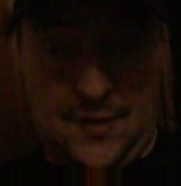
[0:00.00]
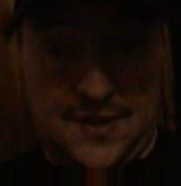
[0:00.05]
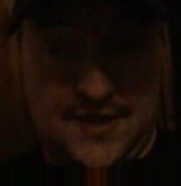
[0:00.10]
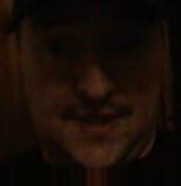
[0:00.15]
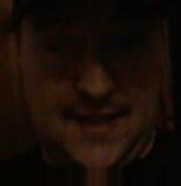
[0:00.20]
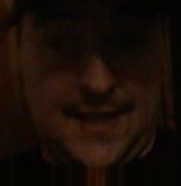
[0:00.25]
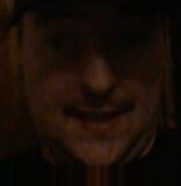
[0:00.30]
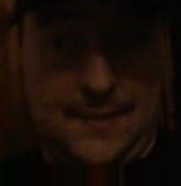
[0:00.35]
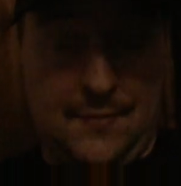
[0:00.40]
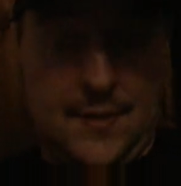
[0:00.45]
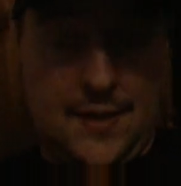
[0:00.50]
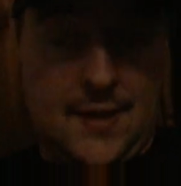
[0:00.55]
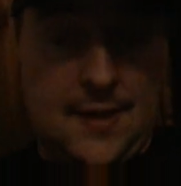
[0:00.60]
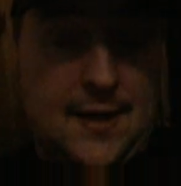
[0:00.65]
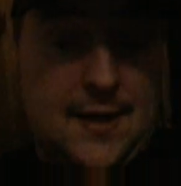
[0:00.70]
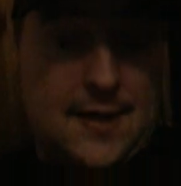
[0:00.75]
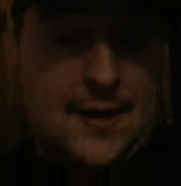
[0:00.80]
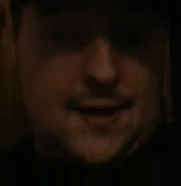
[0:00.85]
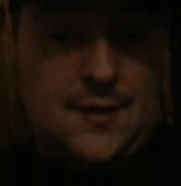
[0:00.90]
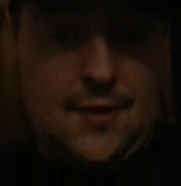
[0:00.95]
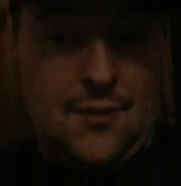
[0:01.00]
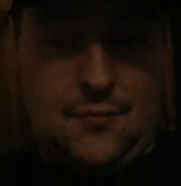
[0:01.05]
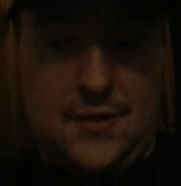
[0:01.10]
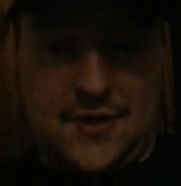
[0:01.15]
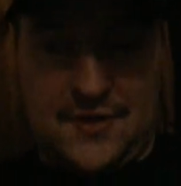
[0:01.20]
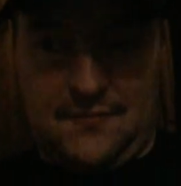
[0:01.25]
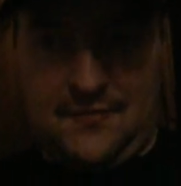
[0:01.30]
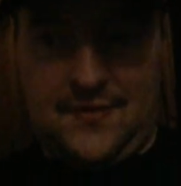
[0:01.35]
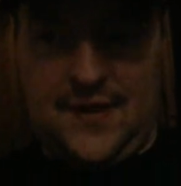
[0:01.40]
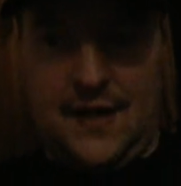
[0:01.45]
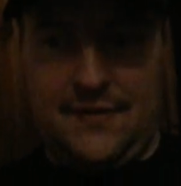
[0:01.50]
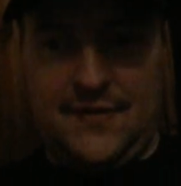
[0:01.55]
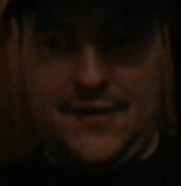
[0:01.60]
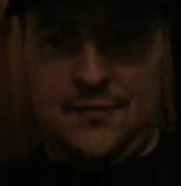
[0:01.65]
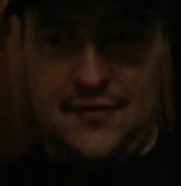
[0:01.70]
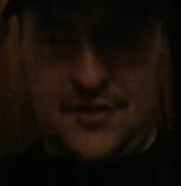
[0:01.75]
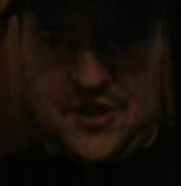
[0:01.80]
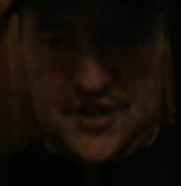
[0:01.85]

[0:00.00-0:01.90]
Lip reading: because he was involved. He